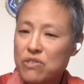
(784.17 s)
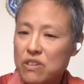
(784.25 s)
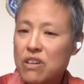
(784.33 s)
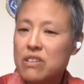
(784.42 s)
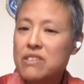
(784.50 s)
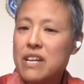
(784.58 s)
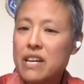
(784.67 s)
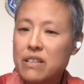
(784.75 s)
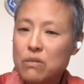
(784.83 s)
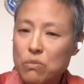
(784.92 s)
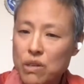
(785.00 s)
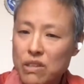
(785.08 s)
contact
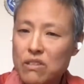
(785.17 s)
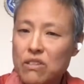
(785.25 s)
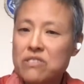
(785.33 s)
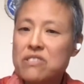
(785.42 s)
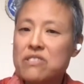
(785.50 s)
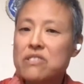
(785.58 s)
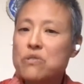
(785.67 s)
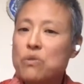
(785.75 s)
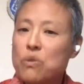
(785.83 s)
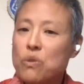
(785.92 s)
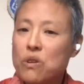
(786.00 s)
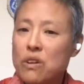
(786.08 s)
with nurses
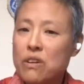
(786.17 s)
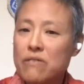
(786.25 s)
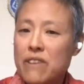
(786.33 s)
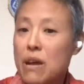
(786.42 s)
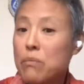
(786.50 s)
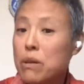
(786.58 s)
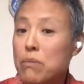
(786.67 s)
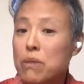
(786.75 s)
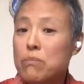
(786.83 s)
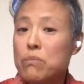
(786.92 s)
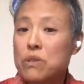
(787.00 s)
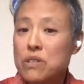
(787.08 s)
or family
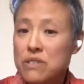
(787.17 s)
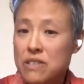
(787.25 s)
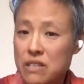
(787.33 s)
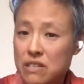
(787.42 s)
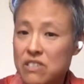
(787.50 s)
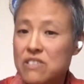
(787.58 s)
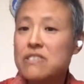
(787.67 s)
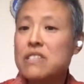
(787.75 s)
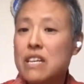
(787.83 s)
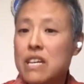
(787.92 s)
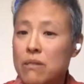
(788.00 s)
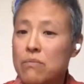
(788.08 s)
members just to
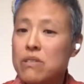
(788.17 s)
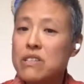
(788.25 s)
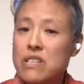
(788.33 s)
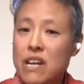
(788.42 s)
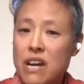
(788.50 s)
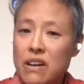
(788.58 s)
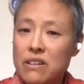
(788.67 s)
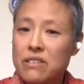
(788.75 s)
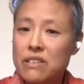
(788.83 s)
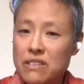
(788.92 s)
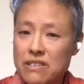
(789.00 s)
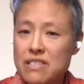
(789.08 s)
keep the child
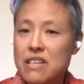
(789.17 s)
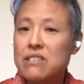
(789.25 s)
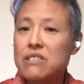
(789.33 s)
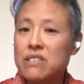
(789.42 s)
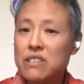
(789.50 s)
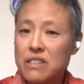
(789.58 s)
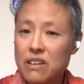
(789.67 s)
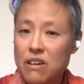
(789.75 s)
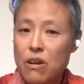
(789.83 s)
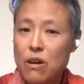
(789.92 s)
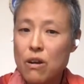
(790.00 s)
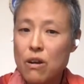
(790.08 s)
settled and
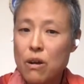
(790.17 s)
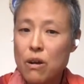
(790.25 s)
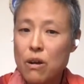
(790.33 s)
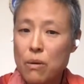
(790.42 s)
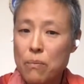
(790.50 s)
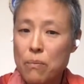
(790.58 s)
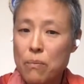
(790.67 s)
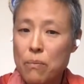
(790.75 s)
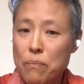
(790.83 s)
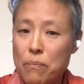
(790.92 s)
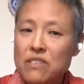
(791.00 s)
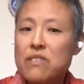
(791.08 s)
calm.
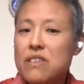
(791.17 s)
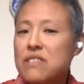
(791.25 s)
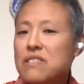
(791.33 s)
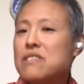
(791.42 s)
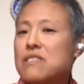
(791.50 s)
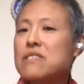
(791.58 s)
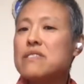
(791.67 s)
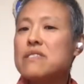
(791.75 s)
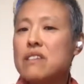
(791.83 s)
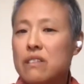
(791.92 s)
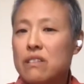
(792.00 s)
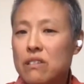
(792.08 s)
So this is a
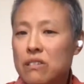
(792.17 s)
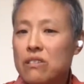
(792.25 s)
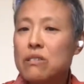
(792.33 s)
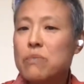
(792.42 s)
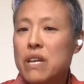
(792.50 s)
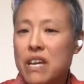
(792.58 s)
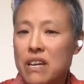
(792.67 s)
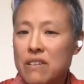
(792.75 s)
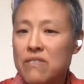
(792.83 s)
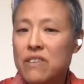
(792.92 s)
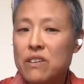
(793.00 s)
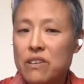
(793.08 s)
learned behavior.